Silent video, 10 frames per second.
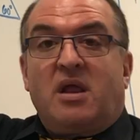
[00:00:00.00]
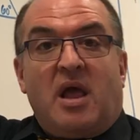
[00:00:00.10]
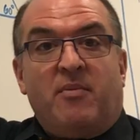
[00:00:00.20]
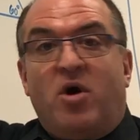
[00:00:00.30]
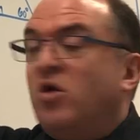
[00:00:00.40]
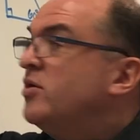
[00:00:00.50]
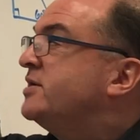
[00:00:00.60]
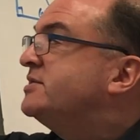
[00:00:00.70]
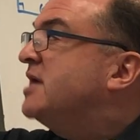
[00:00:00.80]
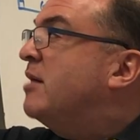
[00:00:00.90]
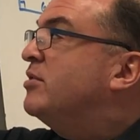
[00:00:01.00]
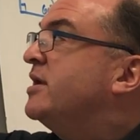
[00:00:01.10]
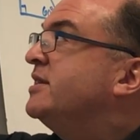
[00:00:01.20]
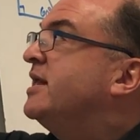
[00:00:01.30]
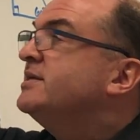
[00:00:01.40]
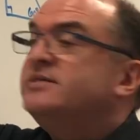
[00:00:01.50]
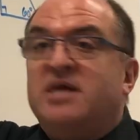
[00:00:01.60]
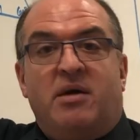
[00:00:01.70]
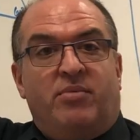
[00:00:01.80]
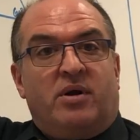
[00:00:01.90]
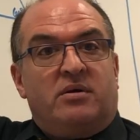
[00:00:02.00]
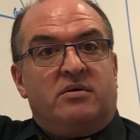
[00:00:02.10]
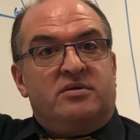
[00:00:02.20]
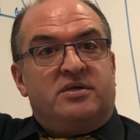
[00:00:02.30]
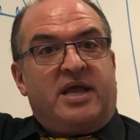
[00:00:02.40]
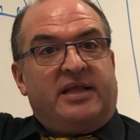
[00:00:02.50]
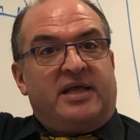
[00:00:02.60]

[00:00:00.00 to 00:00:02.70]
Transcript: I'm always doubling this number to get